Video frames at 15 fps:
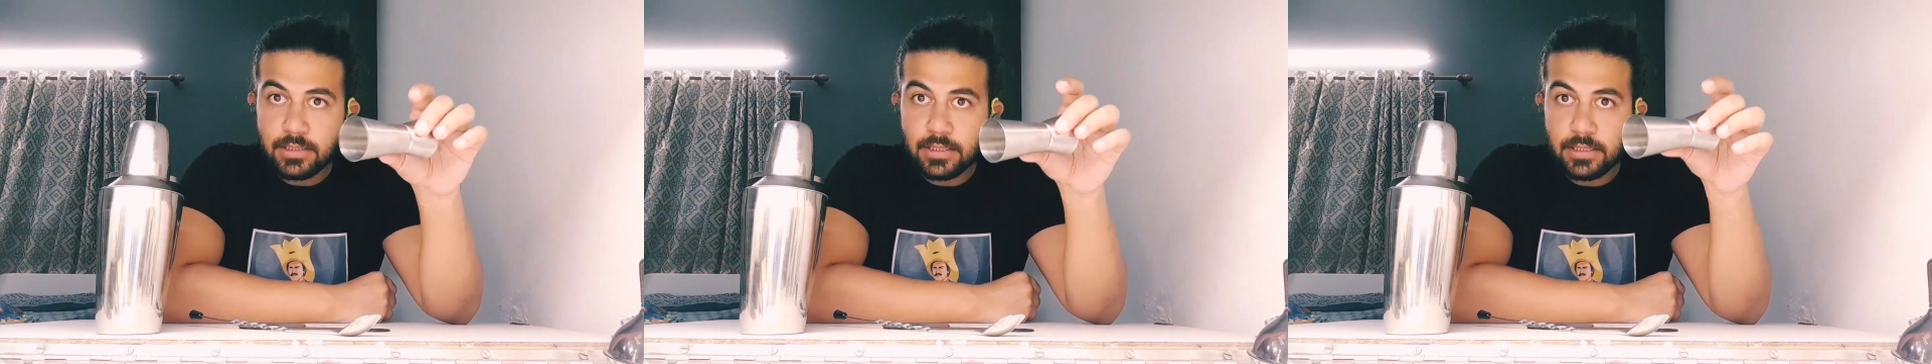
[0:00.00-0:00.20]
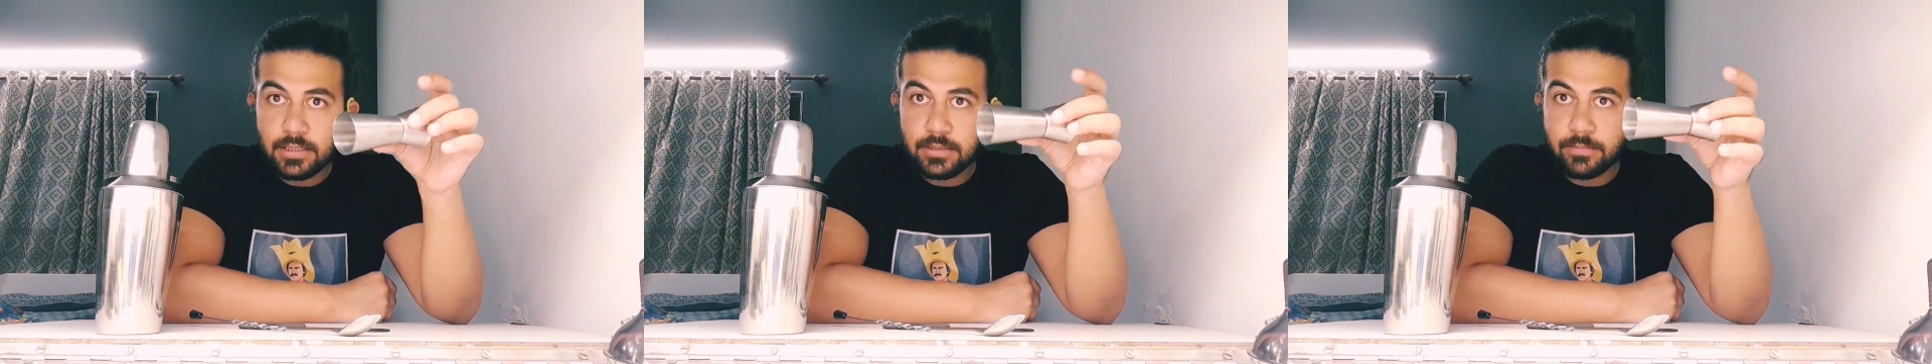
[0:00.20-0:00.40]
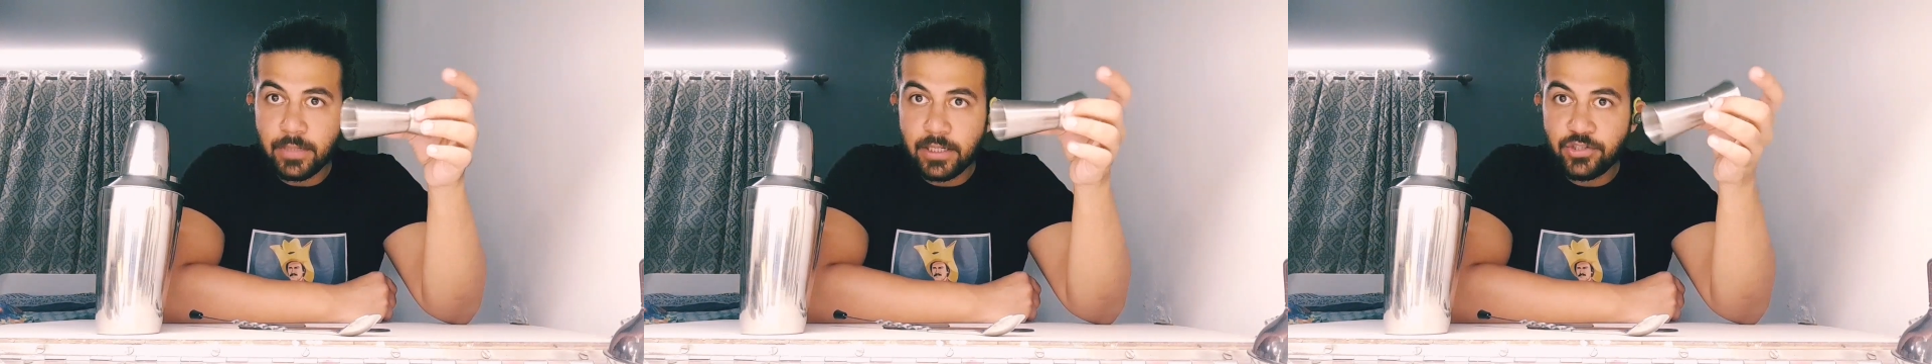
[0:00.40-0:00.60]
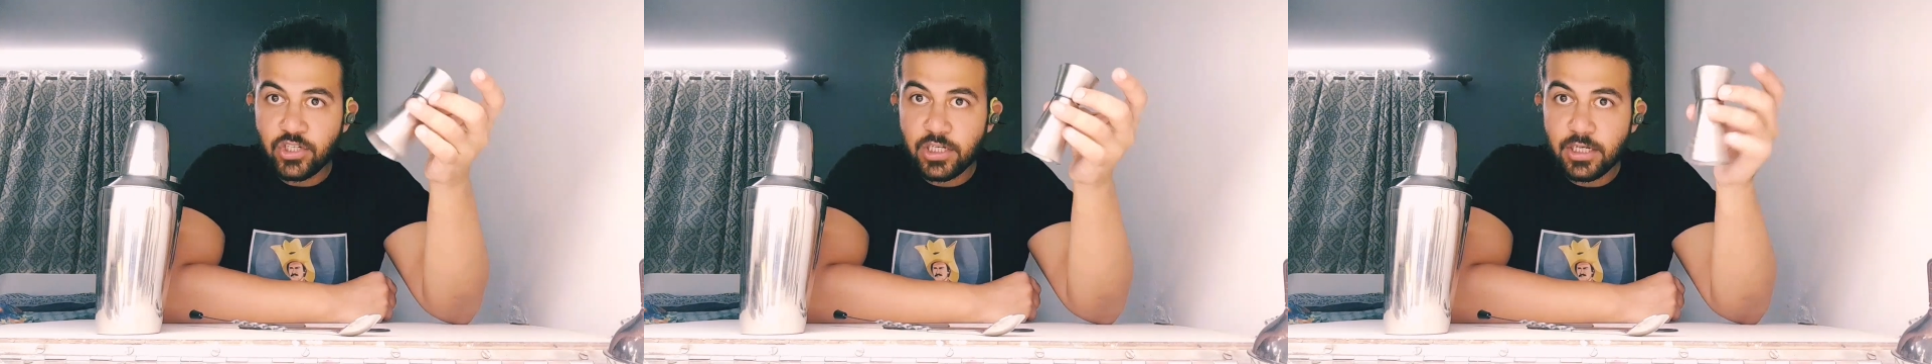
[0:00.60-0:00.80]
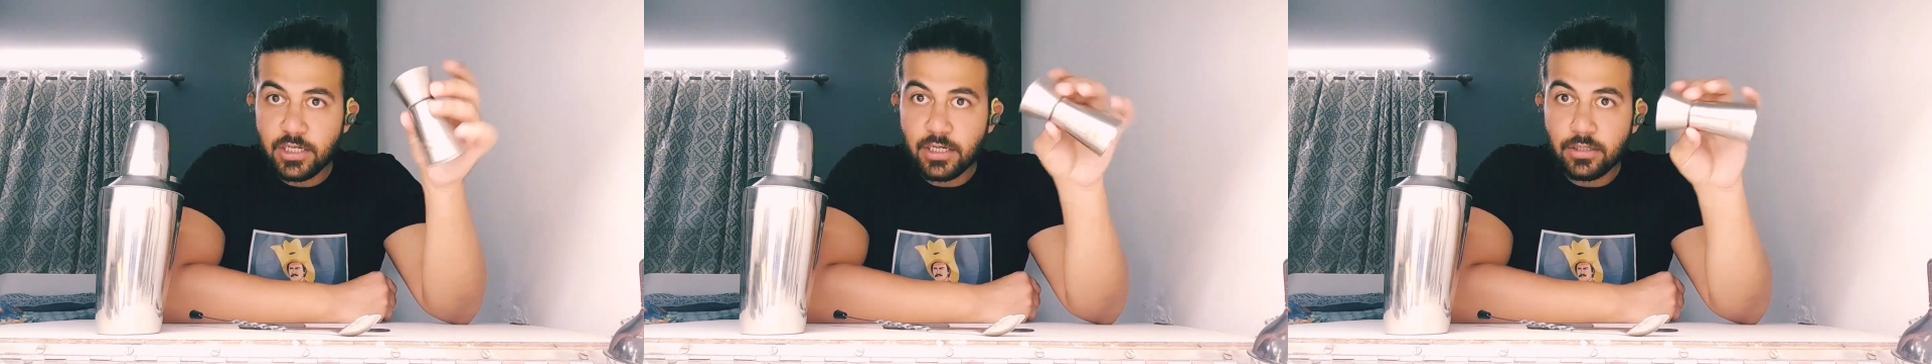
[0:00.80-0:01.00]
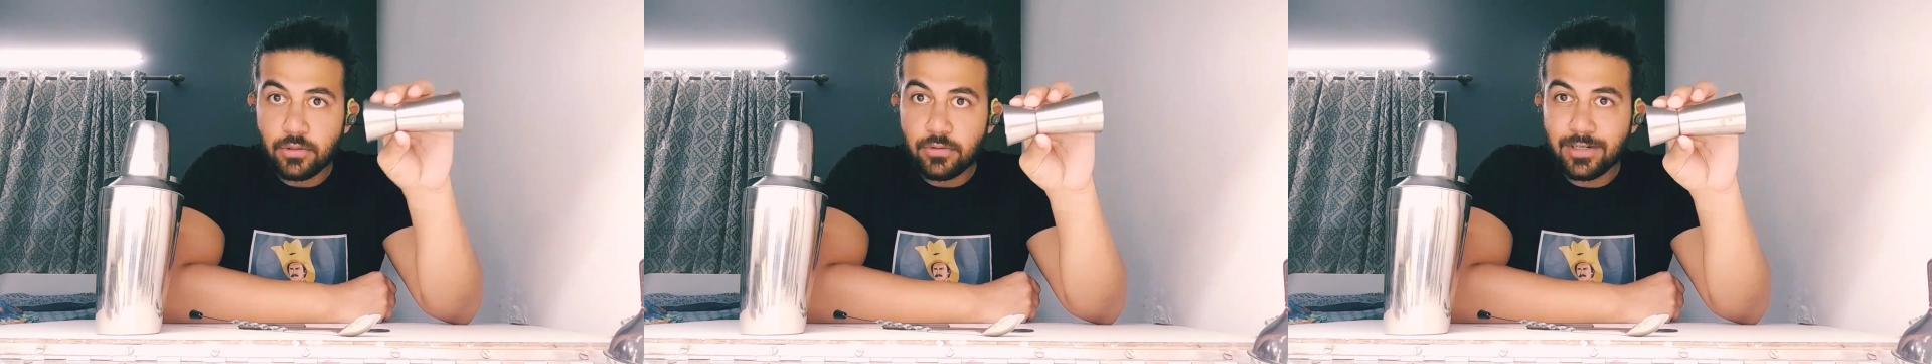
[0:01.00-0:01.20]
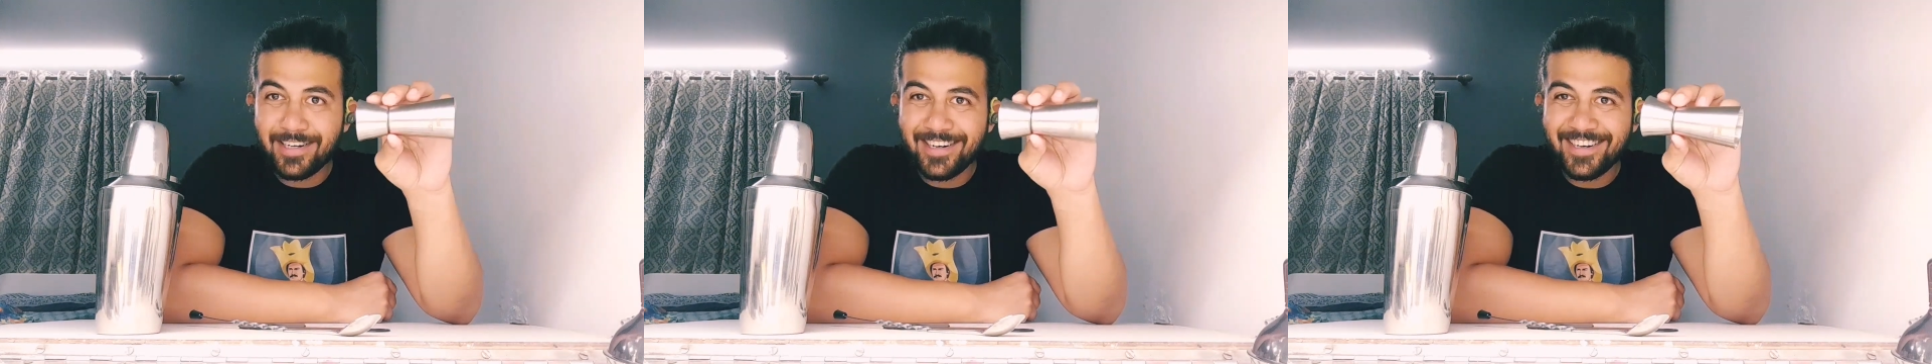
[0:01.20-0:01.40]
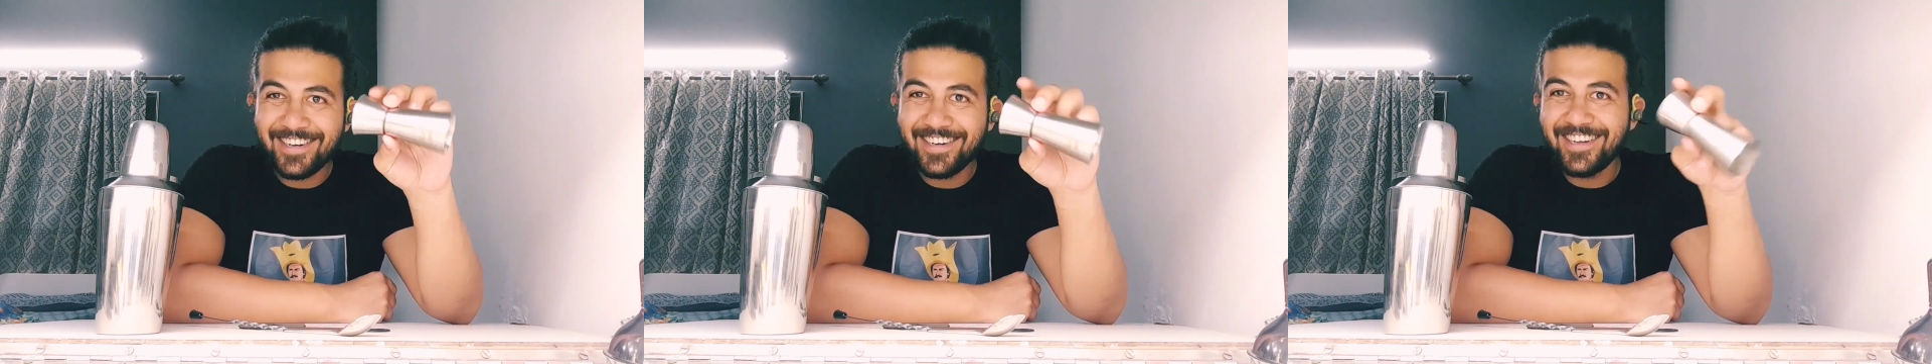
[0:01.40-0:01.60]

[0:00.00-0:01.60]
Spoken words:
is my jigger ka tukda.